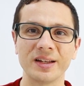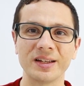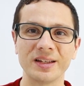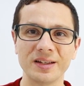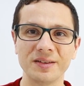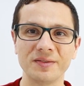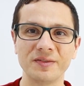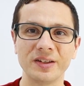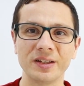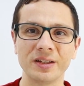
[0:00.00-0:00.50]

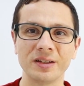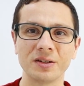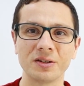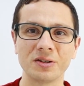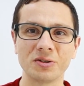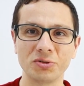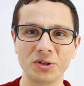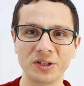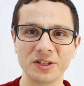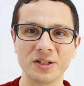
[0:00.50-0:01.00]

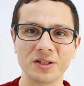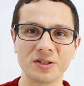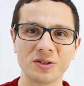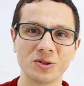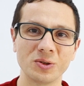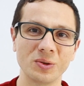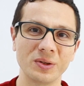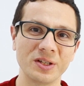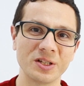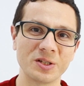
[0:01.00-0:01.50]
giving
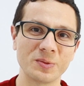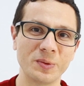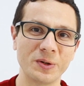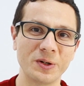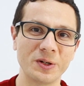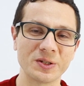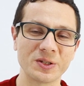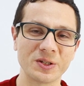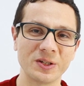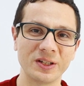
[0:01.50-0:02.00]
credit to this
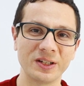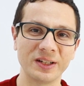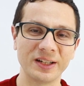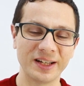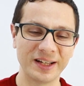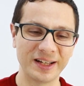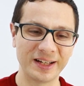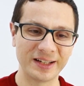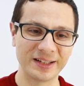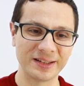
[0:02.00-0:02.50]
person
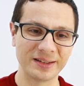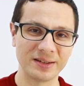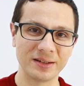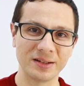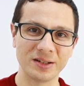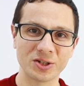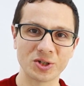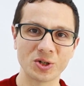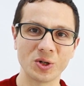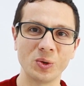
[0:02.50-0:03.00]

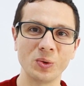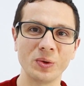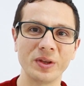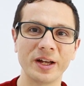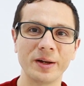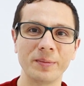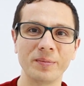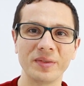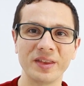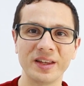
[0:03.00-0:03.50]
and show
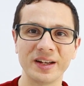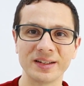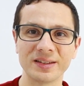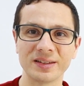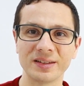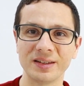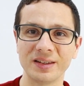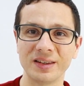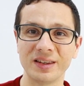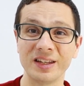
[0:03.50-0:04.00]
them
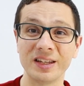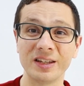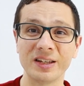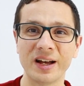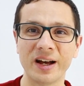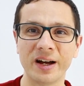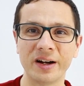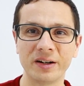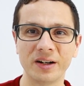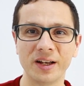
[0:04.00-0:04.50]
that they
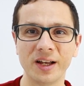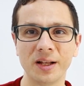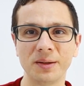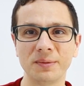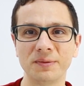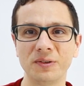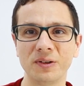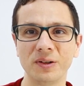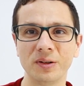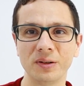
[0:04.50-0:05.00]
are
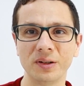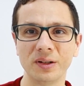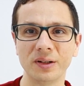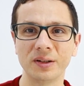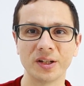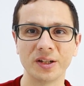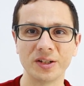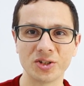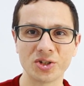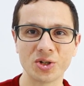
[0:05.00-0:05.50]
helpful
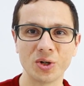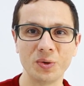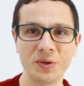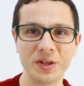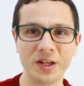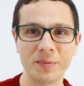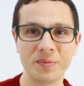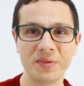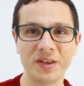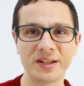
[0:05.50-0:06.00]
and show
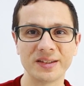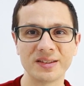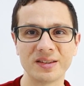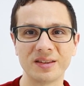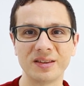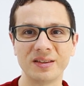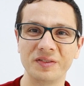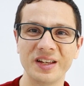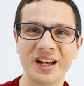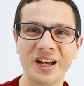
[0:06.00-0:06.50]
them
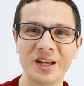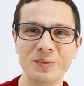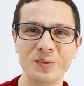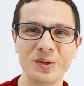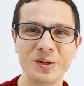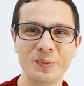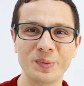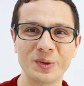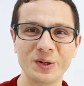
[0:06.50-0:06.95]
that VIP